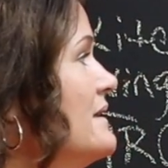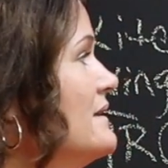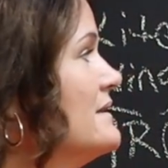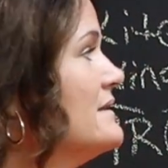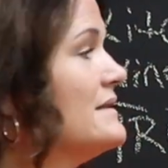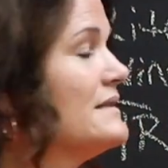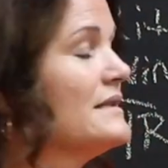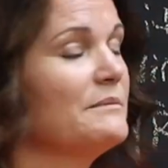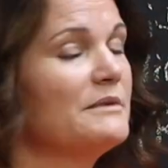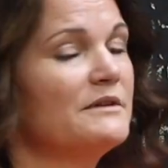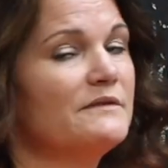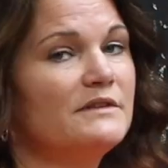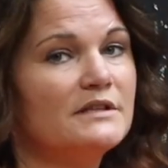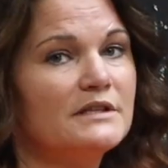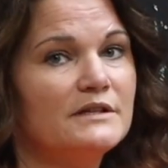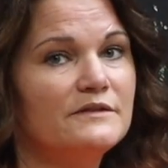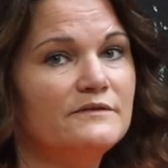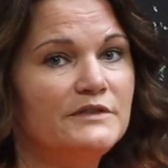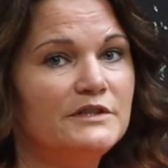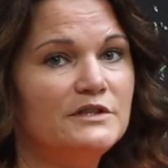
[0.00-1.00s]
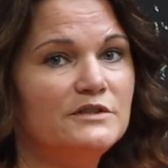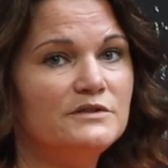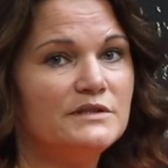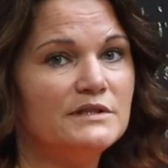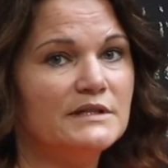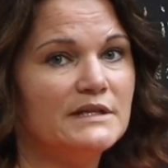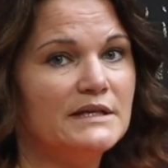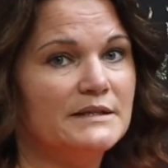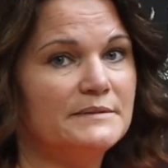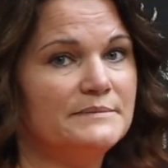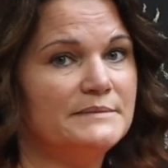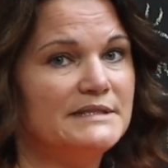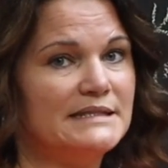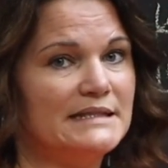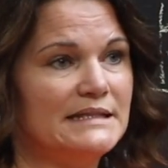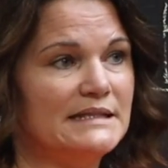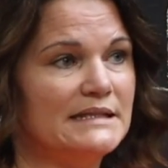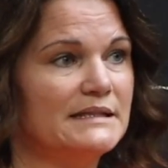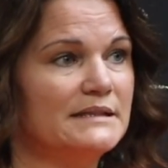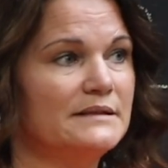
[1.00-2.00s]
Some of the confusion comes
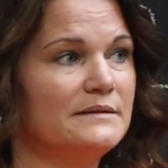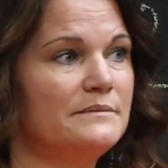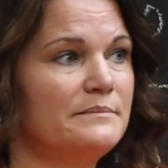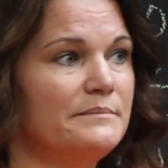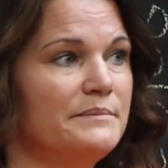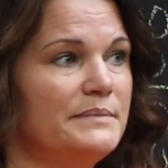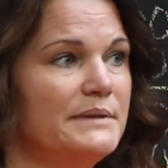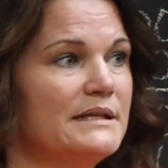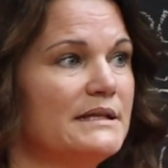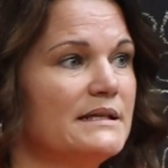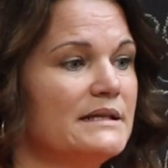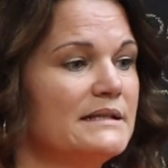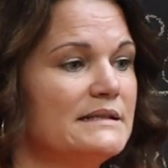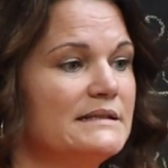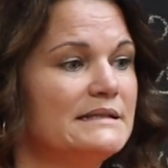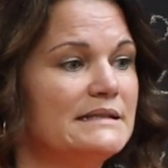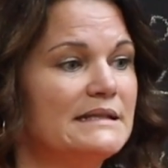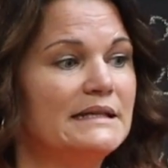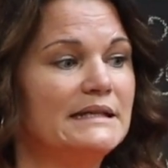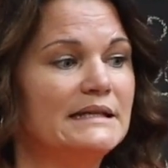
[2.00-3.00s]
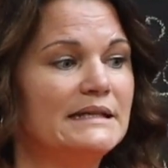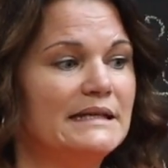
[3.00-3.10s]
in because